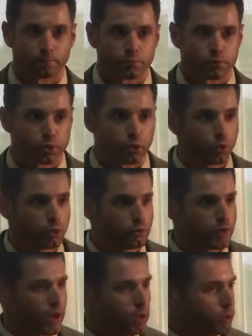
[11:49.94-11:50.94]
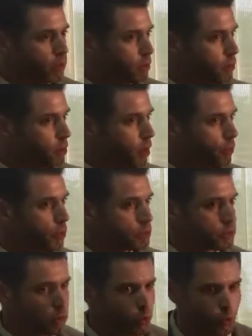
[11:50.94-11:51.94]
So you've got to look at the numbers
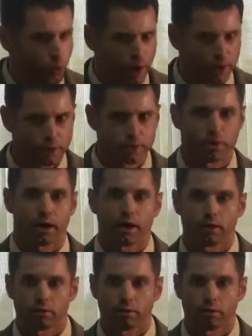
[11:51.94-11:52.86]
and say, well, why is that?